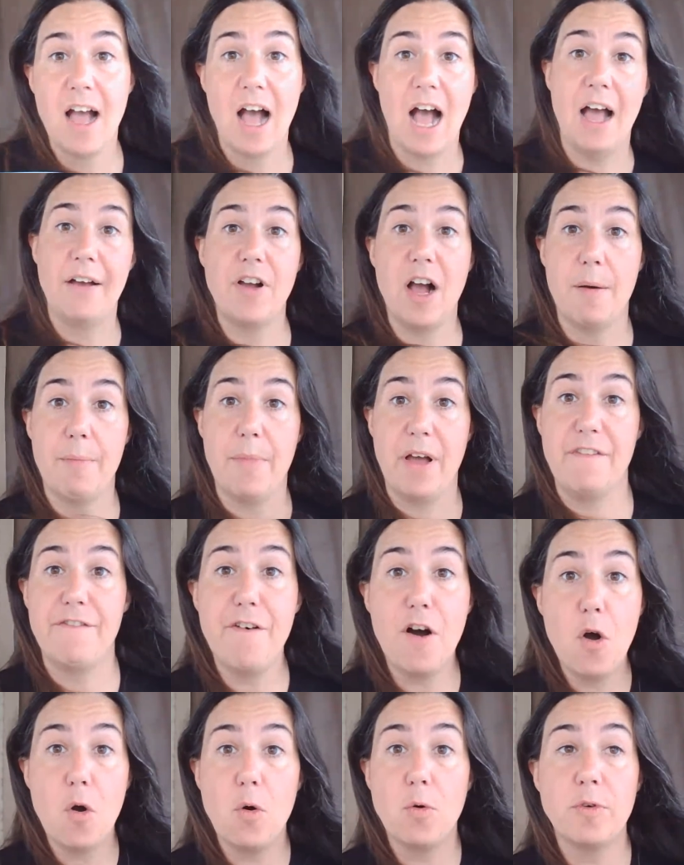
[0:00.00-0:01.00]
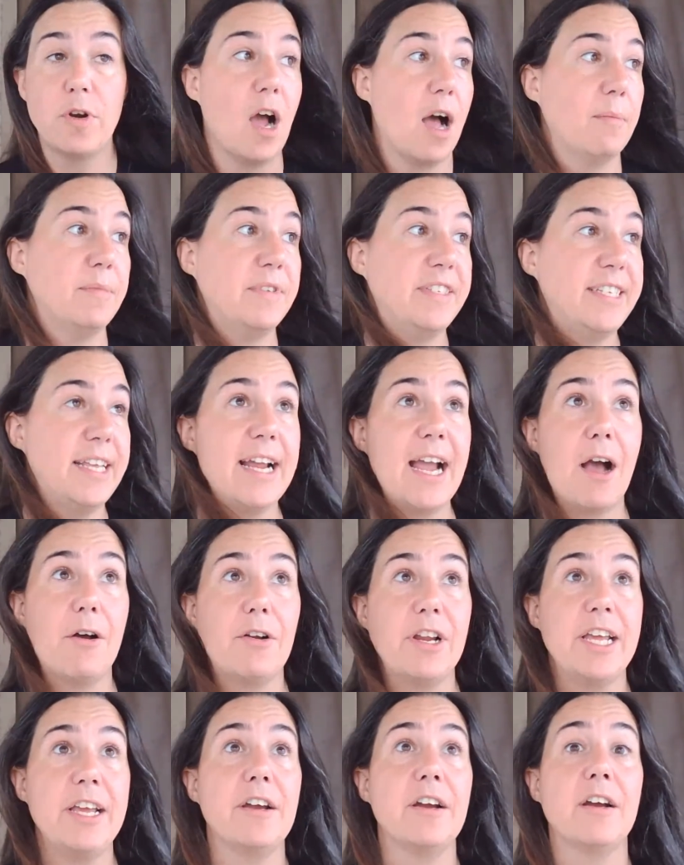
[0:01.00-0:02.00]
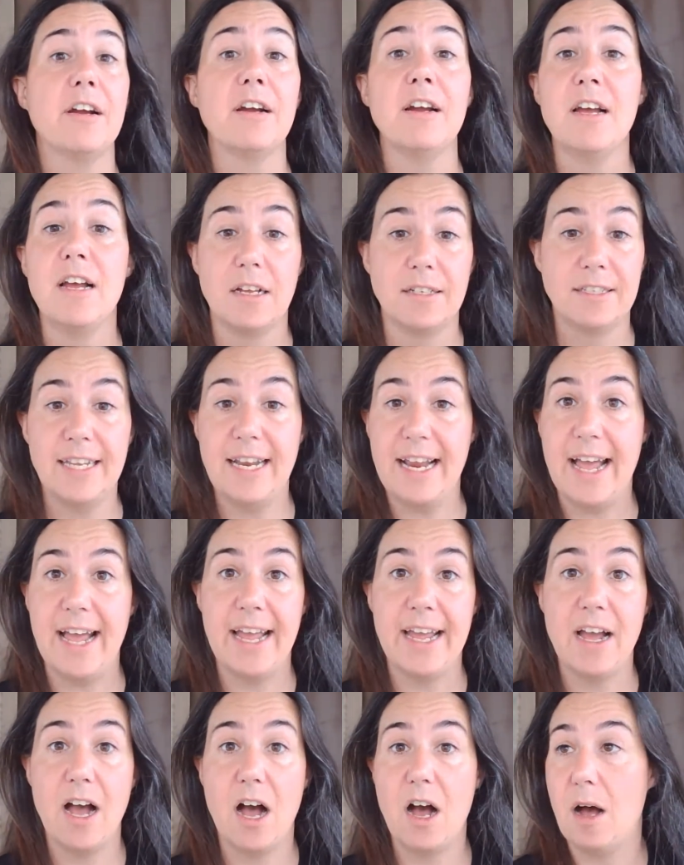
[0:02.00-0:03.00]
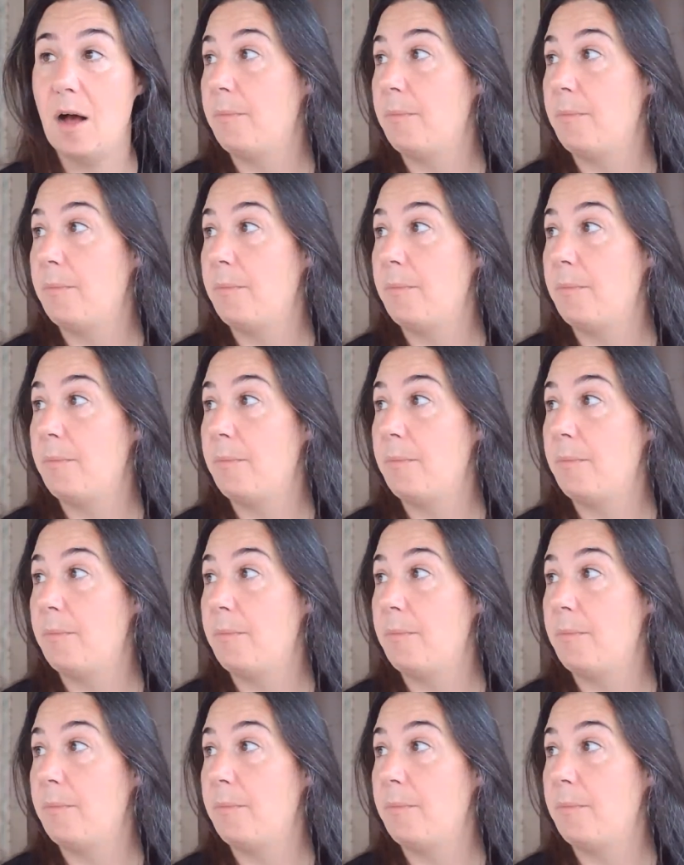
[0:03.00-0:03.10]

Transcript: I've got my phone. I'm sitting out here today